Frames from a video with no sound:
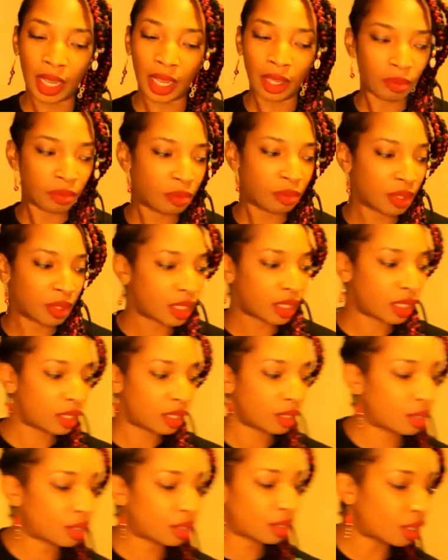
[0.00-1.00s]

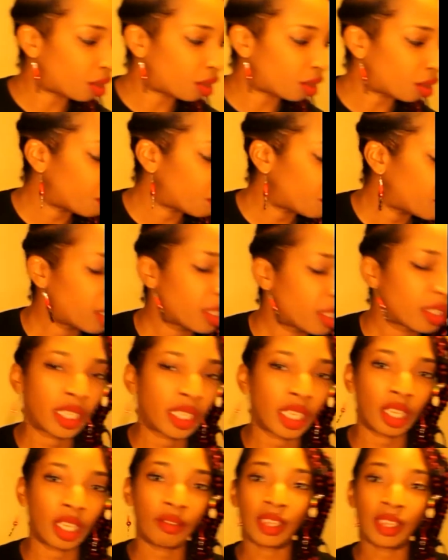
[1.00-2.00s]
would, though,
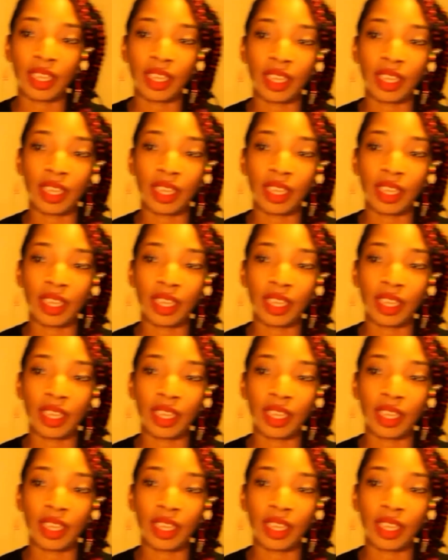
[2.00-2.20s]
carry a